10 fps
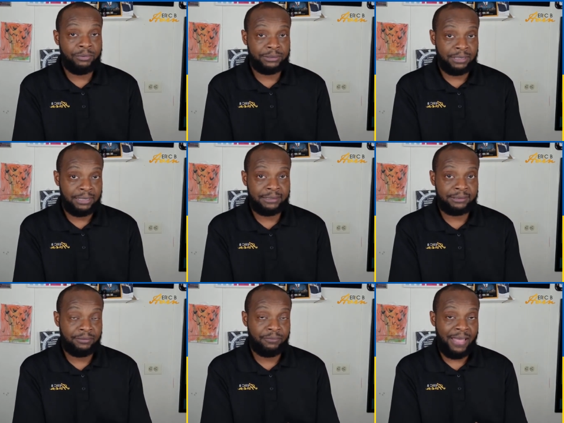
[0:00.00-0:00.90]
but it was a
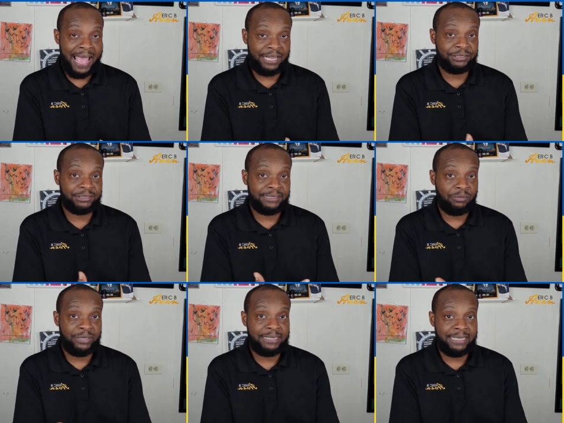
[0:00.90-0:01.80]
list of actions
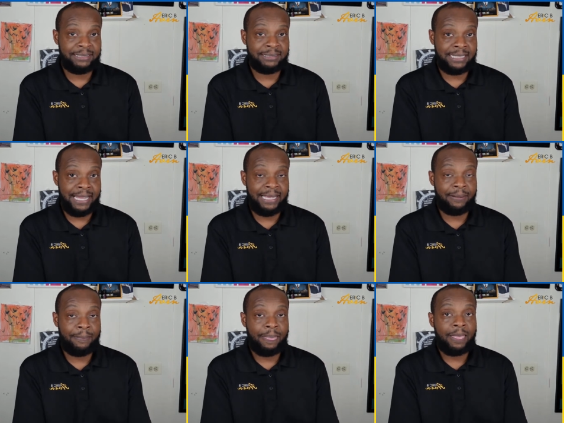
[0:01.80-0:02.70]
that we need to
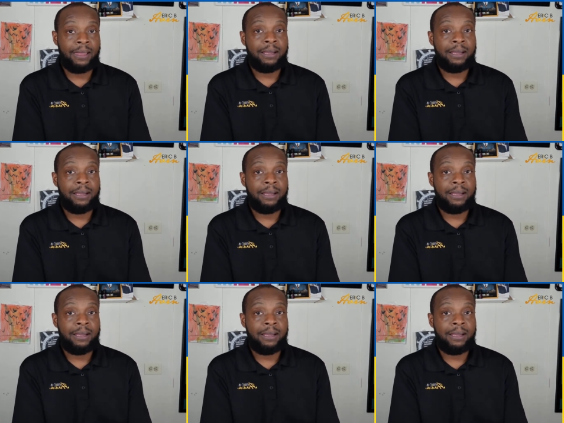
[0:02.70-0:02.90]
take